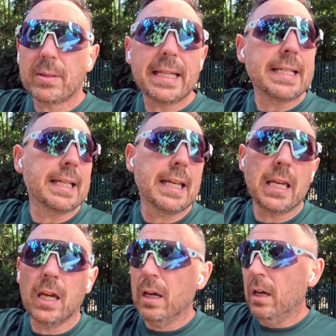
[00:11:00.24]
easy,
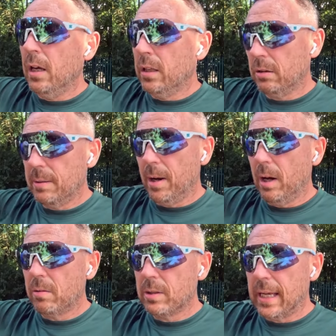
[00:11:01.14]
3
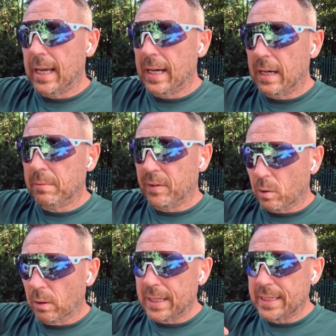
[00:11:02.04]
miles with a
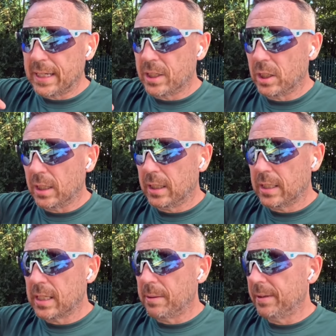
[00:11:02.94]
quality session. I think
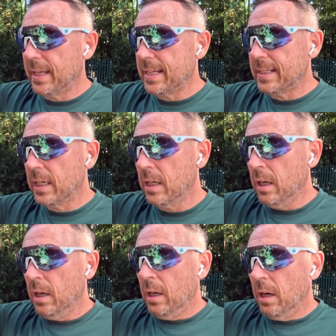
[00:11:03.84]
some of that's
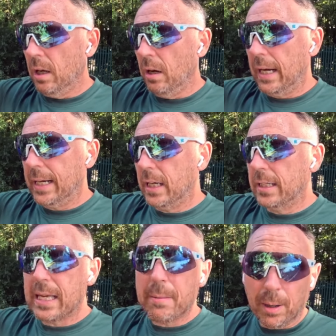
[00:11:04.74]

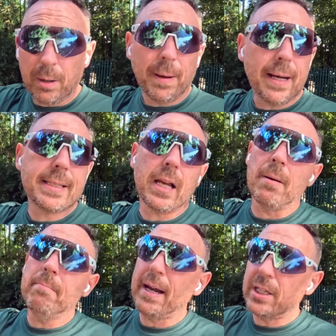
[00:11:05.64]
tempo pace. I
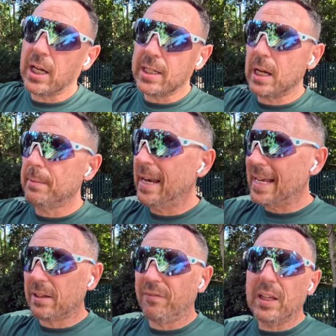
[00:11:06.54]
may change that. My
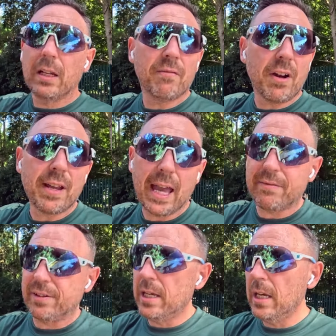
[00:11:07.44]
legs are feeling very
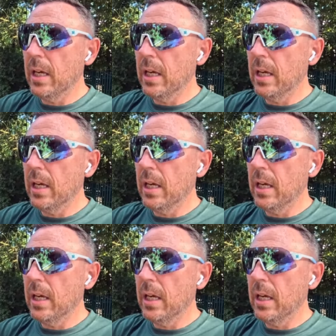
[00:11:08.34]
heavy,